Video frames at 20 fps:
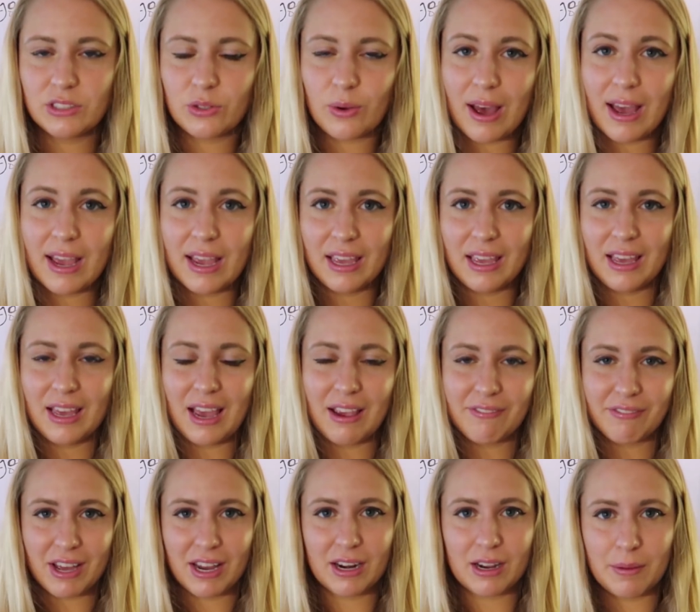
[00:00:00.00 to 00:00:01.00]
So
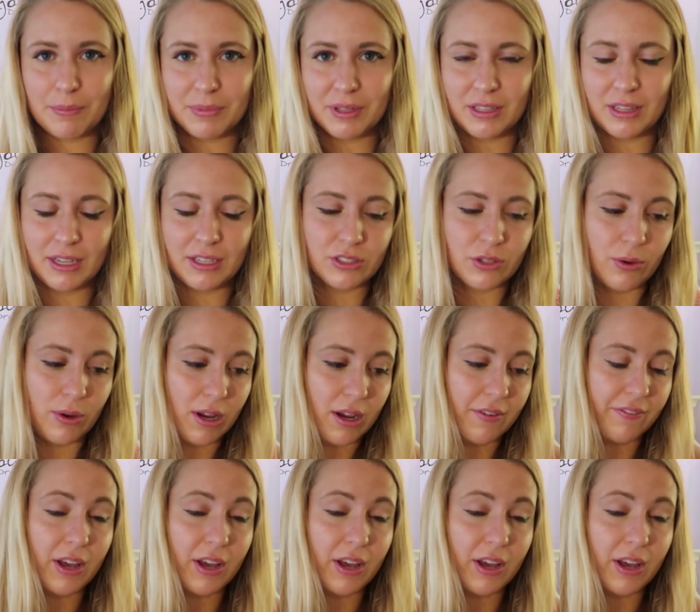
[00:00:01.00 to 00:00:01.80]
I've got a couple of things going on.